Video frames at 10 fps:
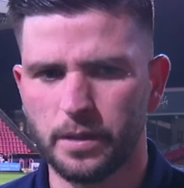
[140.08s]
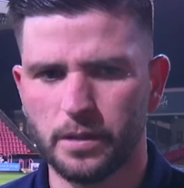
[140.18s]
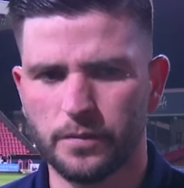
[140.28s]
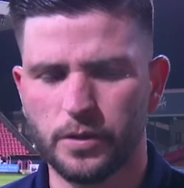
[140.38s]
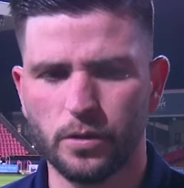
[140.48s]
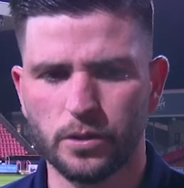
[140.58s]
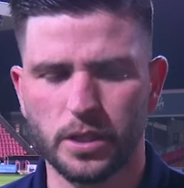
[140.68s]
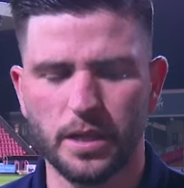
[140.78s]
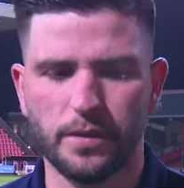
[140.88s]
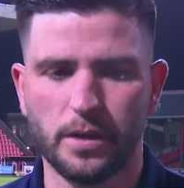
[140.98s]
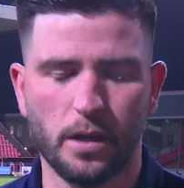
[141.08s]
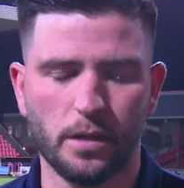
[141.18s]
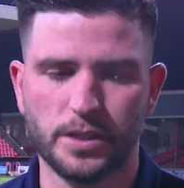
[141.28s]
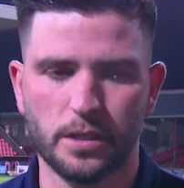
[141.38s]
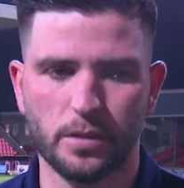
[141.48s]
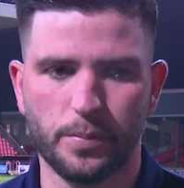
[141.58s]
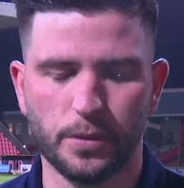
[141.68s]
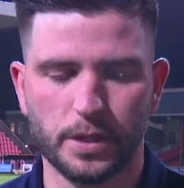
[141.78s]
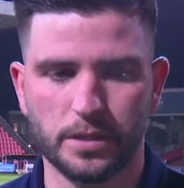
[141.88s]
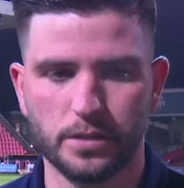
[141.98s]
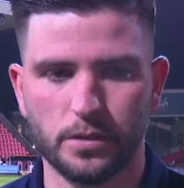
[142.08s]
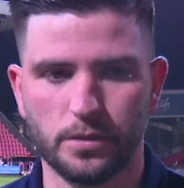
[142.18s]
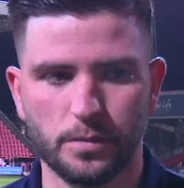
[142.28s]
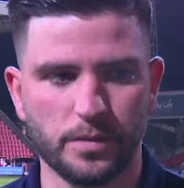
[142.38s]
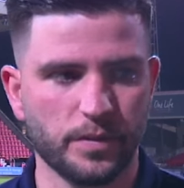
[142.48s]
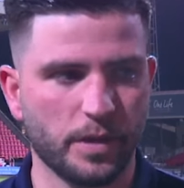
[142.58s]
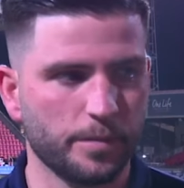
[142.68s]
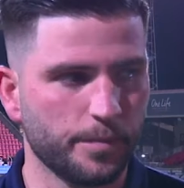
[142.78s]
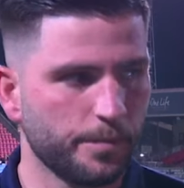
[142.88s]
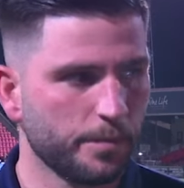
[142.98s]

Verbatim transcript: Of. course, I never. I, I, said on a podcast that I'd done with um,